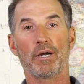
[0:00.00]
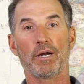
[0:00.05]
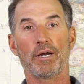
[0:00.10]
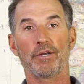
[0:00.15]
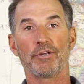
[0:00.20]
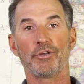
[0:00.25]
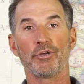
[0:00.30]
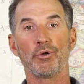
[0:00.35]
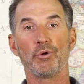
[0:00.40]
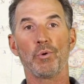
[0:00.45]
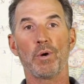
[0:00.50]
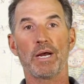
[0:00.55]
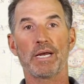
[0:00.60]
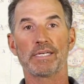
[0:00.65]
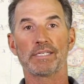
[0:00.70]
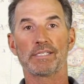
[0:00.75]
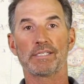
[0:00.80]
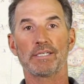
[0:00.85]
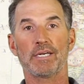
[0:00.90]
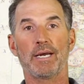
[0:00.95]

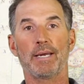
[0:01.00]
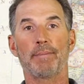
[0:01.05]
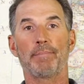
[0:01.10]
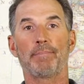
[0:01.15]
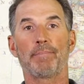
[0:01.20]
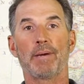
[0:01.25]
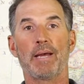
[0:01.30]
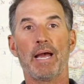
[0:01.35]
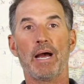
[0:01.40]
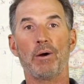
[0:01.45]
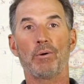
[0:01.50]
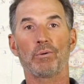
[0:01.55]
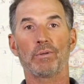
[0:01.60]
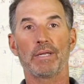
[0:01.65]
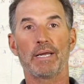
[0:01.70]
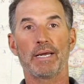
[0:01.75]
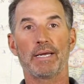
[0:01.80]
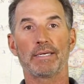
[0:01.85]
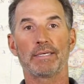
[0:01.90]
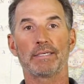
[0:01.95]
US type
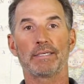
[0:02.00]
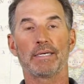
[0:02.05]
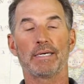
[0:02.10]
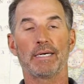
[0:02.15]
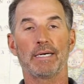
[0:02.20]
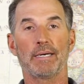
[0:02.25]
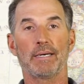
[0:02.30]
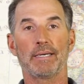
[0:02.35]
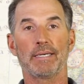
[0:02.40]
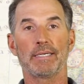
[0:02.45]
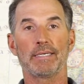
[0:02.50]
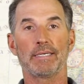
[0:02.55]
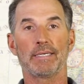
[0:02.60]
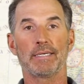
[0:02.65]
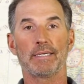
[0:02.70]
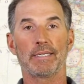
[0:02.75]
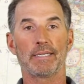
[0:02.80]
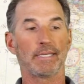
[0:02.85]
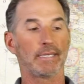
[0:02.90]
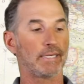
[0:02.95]
outlet
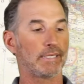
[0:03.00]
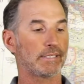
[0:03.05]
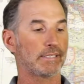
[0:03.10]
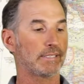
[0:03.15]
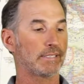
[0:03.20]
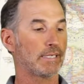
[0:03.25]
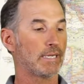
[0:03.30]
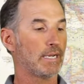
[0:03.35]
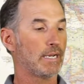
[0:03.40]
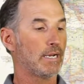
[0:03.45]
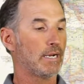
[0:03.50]
into this,